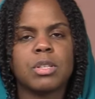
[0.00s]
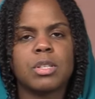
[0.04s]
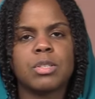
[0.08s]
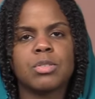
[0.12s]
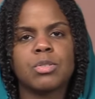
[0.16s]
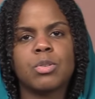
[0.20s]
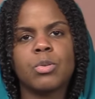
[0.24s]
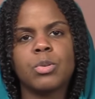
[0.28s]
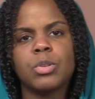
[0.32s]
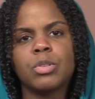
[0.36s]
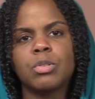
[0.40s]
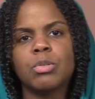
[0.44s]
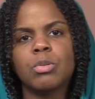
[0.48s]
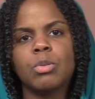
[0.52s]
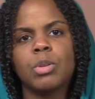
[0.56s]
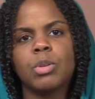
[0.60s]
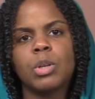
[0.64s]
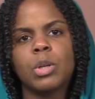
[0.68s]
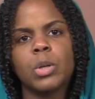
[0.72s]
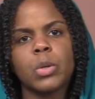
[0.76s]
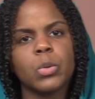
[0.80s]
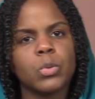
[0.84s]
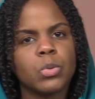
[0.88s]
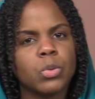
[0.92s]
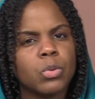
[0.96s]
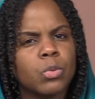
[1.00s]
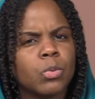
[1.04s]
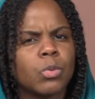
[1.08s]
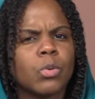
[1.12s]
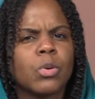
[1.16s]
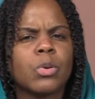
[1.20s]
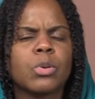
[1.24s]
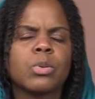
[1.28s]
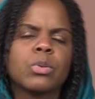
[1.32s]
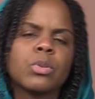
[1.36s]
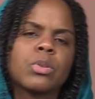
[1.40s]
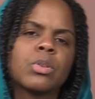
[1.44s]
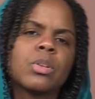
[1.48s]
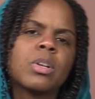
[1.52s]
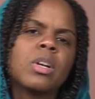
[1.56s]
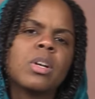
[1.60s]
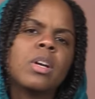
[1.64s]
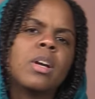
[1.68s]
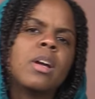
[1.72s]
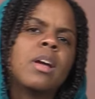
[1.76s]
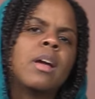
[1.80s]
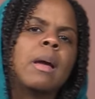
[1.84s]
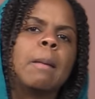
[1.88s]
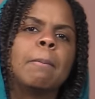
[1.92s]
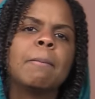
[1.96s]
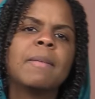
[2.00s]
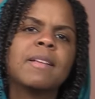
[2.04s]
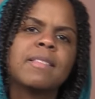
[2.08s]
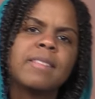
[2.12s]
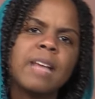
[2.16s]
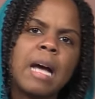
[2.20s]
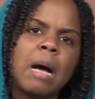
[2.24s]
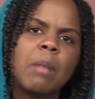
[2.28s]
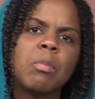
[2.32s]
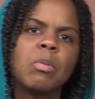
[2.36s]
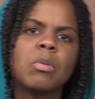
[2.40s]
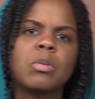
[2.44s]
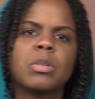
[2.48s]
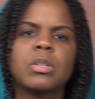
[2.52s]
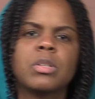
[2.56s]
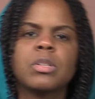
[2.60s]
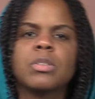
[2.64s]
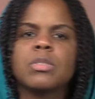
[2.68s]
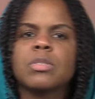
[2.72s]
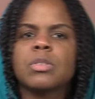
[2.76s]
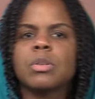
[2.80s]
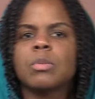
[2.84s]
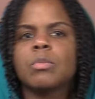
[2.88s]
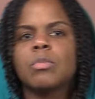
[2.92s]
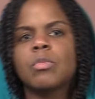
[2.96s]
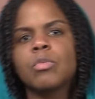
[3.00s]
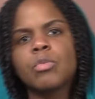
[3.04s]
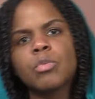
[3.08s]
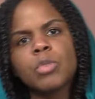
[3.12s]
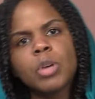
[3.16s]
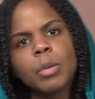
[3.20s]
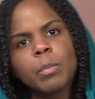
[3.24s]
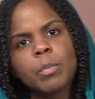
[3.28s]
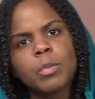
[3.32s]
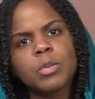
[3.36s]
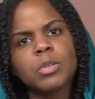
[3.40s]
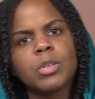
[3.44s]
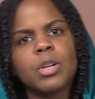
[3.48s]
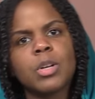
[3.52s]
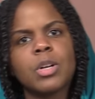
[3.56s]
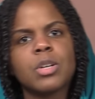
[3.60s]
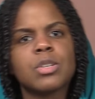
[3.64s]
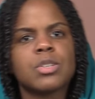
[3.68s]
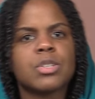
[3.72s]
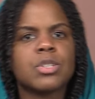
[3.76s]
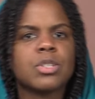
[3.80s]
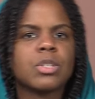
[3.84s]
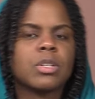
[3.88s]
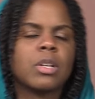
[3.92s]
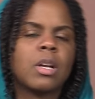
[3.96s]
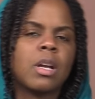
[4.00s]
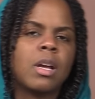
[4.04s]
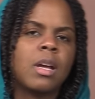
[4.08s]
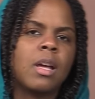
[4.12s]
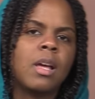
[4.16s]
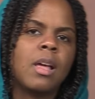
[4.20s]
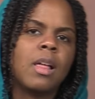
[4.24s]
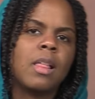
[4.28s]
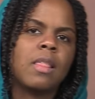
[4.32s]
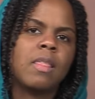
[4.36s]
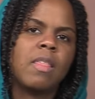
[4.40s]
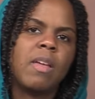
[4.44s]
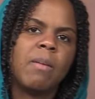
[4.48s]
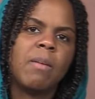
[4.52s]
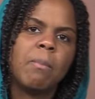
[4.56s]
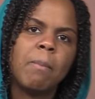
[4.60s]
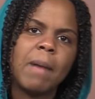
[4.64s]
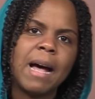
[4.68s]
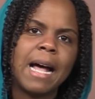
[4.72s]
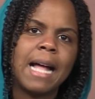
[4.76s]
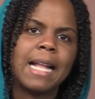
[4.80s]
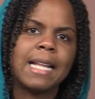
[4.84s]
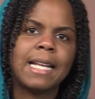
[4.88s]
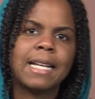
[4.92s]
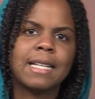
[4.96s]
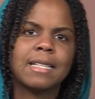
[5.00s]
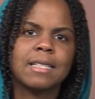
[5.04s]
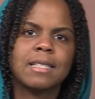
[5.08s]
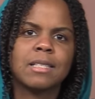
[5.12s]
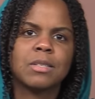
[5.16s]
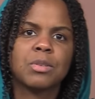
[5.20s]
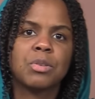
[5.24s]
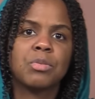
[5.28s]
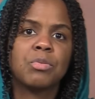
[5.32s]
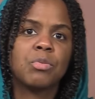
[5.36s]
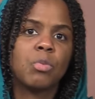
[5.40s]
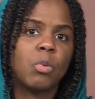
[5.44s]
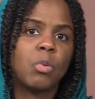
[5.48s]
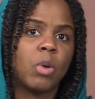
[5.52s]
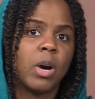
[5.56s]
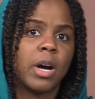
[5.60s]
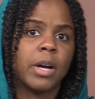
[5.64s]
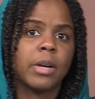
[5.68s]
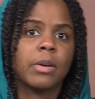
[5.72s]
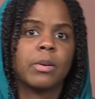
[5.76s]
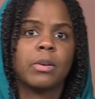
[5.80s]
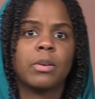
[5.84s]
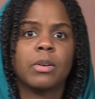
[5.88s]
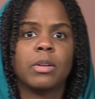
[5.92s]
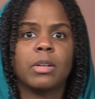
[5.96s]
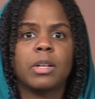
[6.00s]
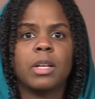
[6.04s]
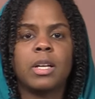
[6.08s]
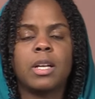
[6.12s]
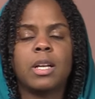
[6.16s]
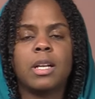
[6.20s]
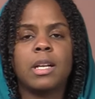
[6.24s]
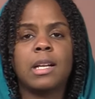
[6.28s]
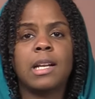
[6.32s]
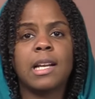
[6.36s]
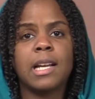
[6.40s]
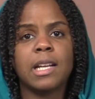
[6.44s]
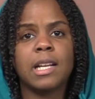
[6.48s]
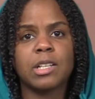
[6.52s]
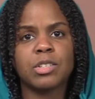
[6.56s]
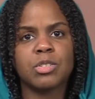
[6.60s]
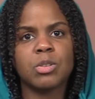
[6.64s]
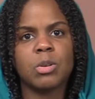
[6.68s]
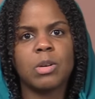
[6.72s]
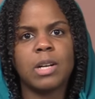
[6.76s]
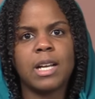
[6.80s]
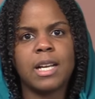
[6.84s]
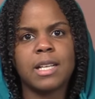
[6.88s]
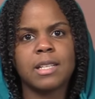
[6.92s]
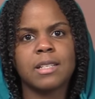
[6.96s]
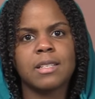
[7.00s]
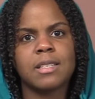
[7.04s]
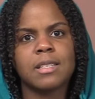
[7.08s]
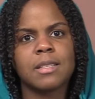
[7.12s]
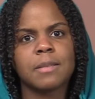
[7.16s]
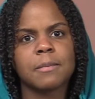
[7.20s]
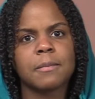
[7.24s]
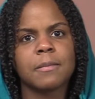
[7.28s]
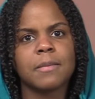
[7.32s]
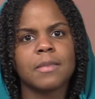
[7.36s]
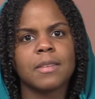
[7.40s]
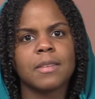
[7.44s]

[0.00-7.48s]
It's going to include growth, metabolism, reproduction, the balance of water and electrolytes.